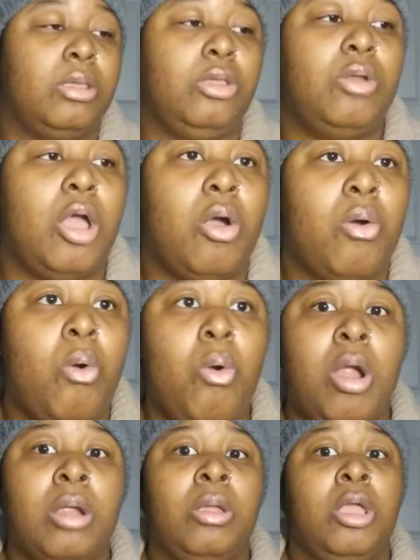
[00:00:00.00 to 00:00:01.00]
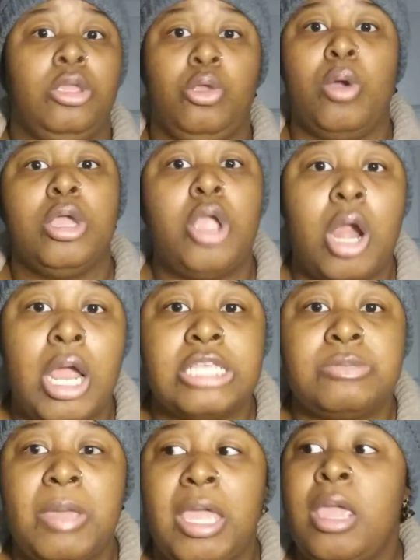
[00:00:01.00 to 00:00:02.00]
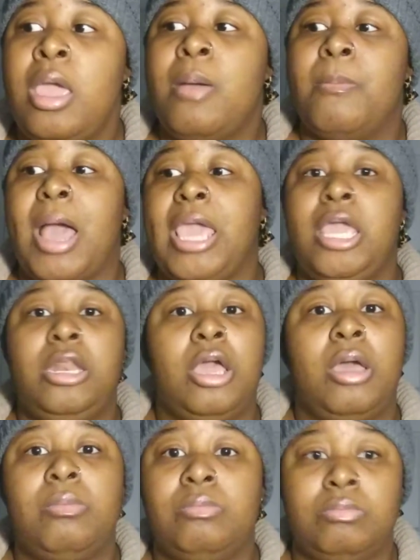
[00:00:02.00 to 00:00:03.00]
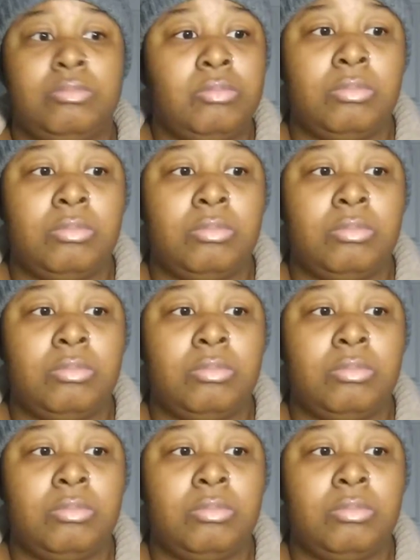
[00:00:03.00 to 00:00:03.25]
You know, or you and your husband might end up